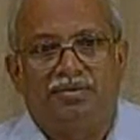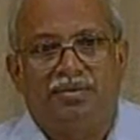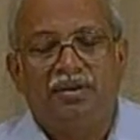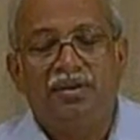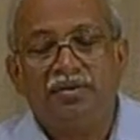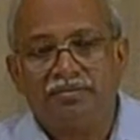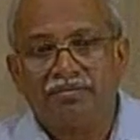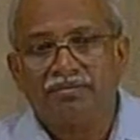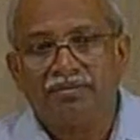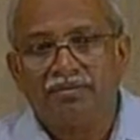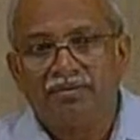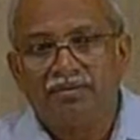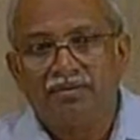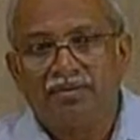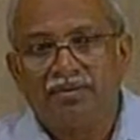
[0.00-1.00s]
if
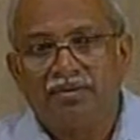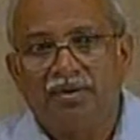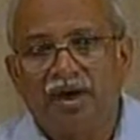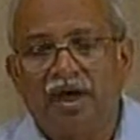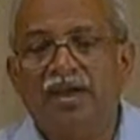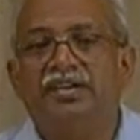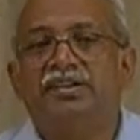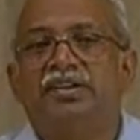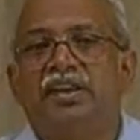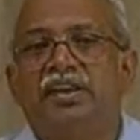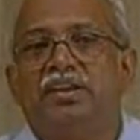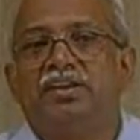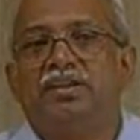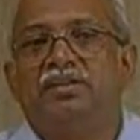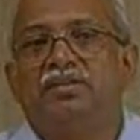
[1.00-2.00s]
I
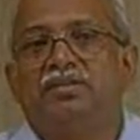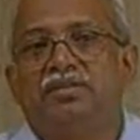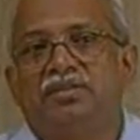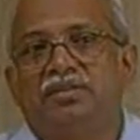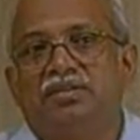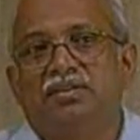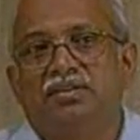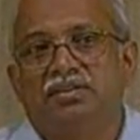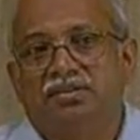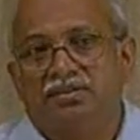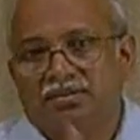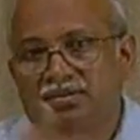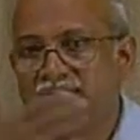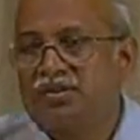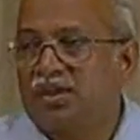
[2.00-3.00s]
take
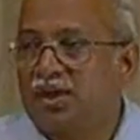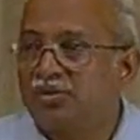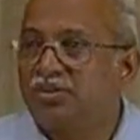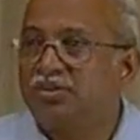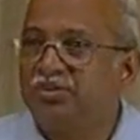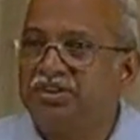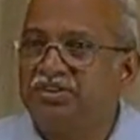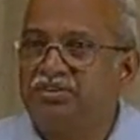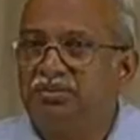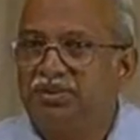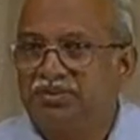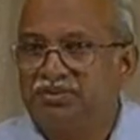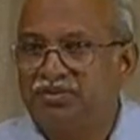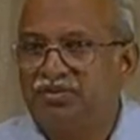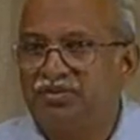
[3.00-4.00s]
1000
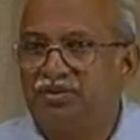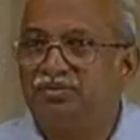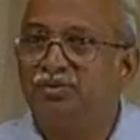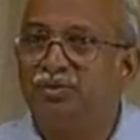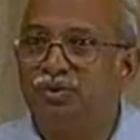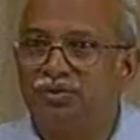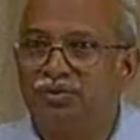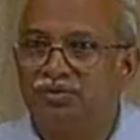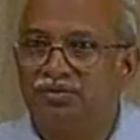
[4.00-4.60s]
measurements of load